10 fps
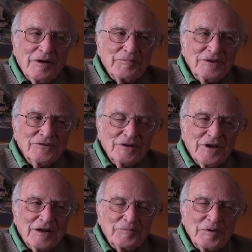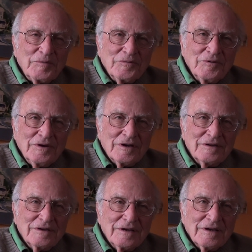I'll bet you a lot of people would.